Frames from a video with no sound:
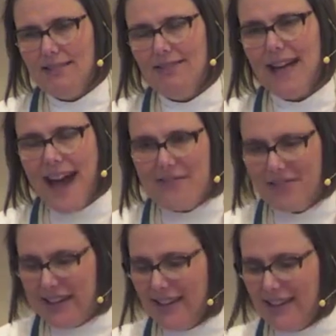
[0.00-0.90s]
And
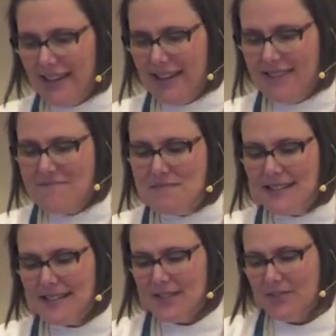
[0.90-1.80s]
laughing in the
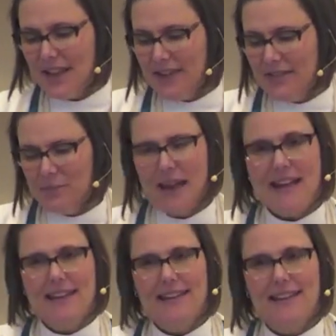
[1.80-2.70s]
midst of life's
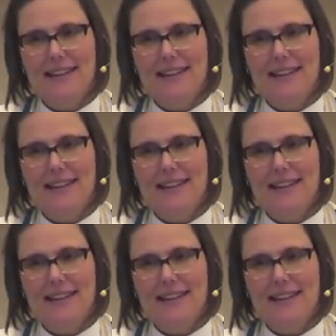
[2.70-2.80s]
pain,